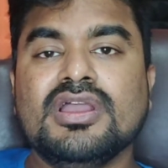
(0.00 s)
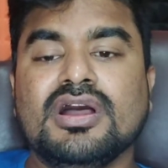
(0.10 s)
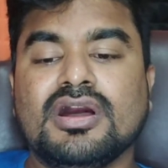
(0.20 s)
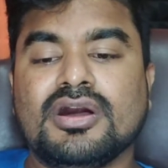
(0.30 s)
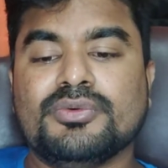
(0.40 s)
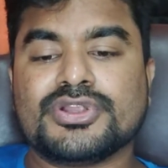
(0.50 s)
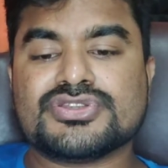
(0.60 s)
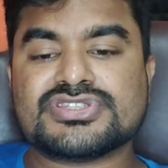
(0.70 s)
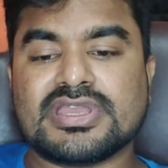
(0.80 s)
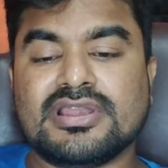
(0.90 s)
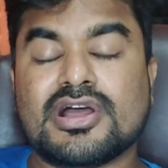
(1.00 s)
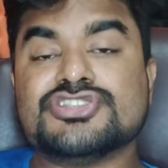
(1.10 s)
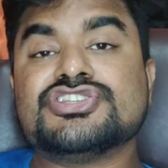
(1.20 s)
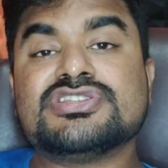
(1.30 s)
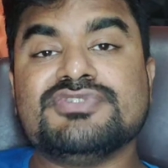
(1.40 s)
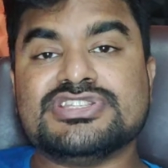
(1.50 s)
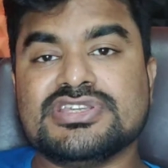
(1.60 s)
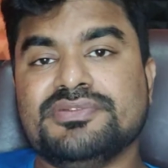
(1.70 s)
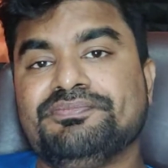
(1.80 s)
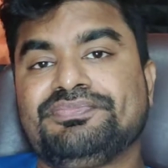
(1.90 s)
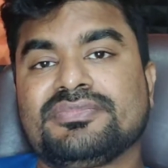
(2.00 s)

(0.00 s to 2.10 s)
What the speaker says: longevity,